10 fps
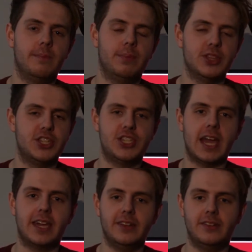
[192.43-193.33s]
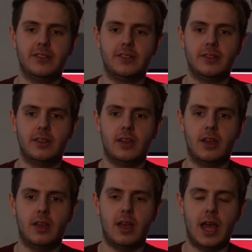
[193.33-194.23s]
But the second
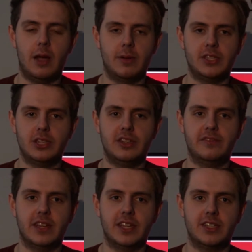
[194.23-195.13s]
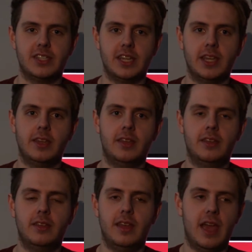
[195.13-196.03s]
I went to university,
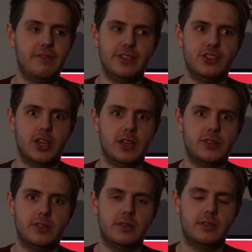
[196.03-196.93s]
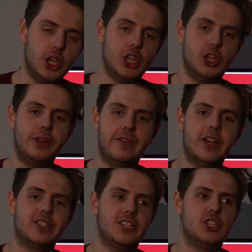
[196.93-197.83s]
everything changed.
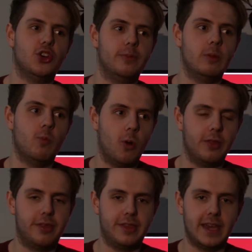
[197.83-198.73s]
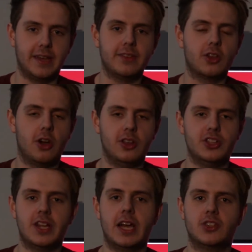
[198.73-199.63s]
University taught me one thing that
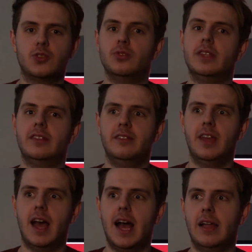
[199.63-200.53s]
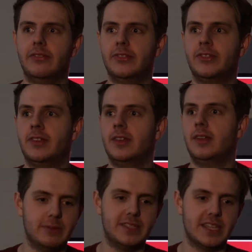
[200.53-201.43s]
college and high school didn't, and
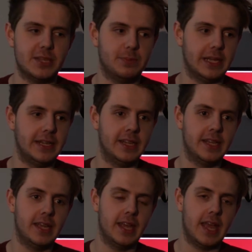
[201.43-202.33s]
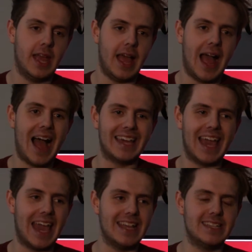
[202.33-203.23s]
it was discipline. I
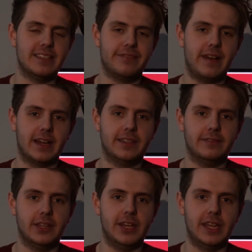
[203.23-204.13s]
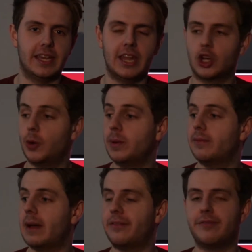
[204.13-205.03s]
hated the fact of learning, and a couple
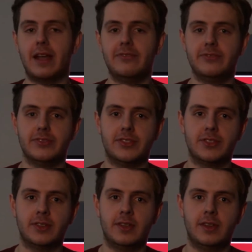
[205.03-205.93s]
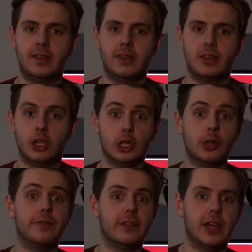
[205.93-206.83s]
of my friends
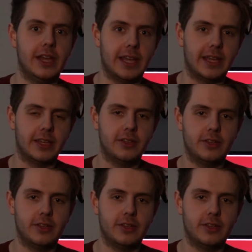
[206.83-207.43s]
love learning,